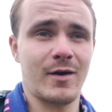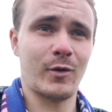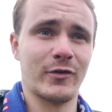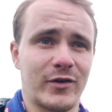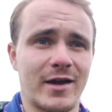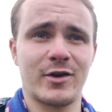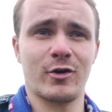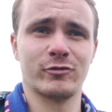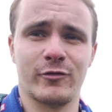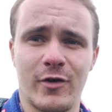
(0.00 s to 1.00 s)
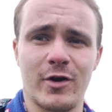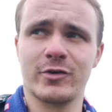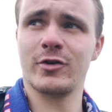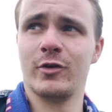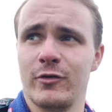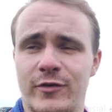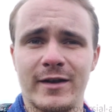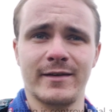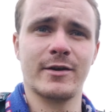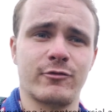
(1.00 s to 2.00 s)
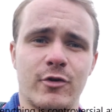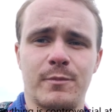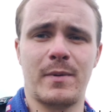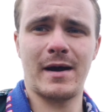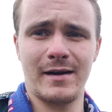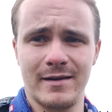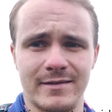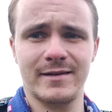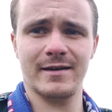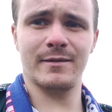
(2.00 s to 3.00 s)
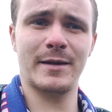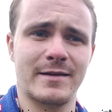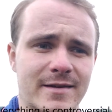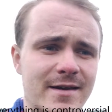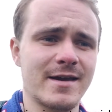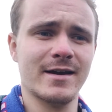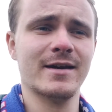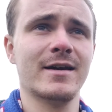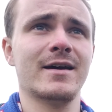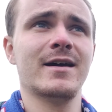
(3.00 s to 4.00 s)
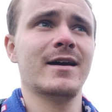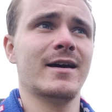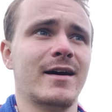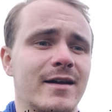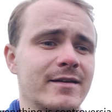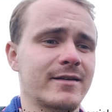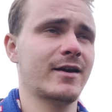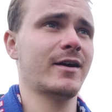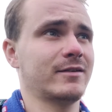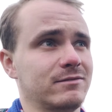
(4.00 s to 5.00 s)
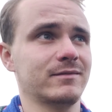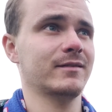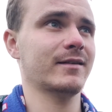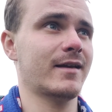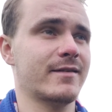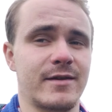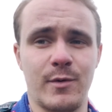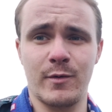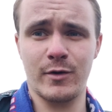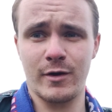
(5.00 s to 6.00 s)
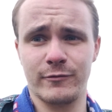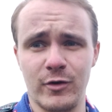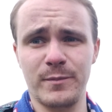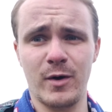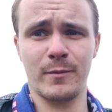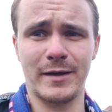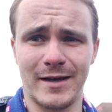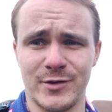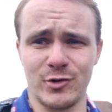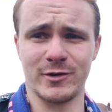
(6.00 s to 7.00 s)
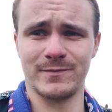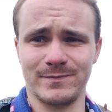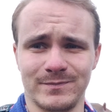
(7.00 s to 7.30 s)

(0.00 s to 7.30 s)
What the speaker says: once again, controversial fan-led group bar to get a bit of tea. And let's see what we've got in football a bit later on.